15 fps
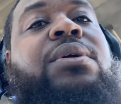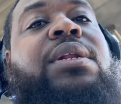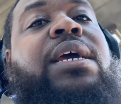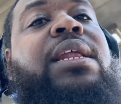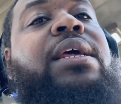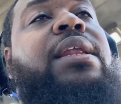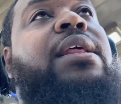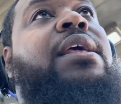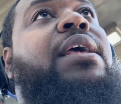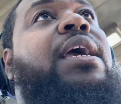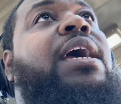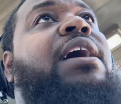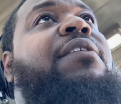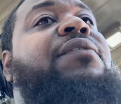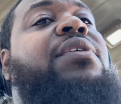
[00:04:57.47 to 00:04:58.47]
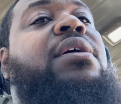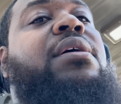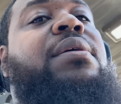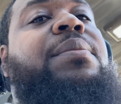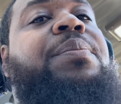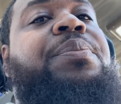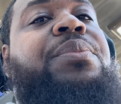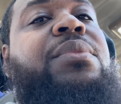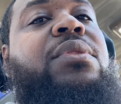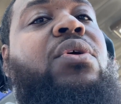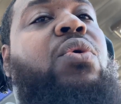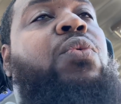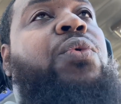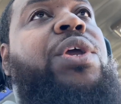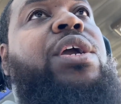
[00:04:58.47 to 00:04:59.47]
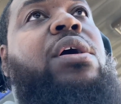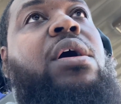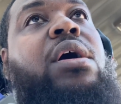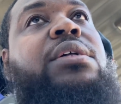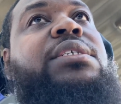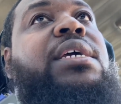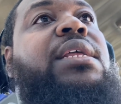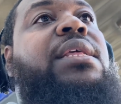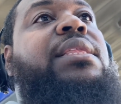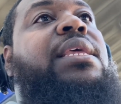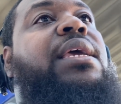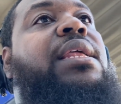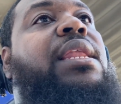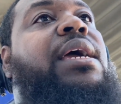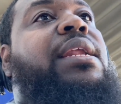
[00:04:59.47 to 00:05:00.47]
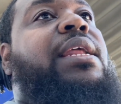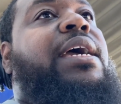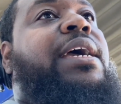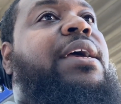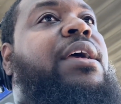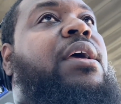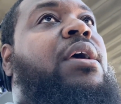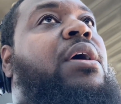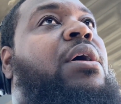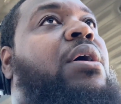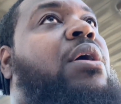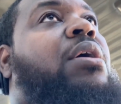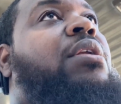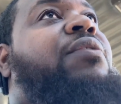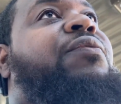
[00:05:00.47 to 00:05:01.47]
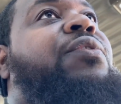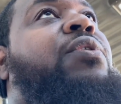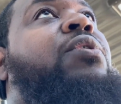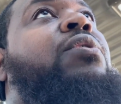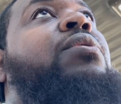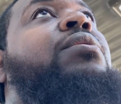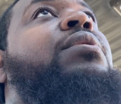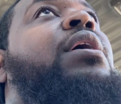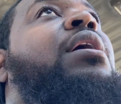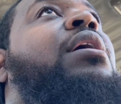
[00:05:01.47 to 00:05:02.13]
that they didn't have no recalls or anything like that on the fuel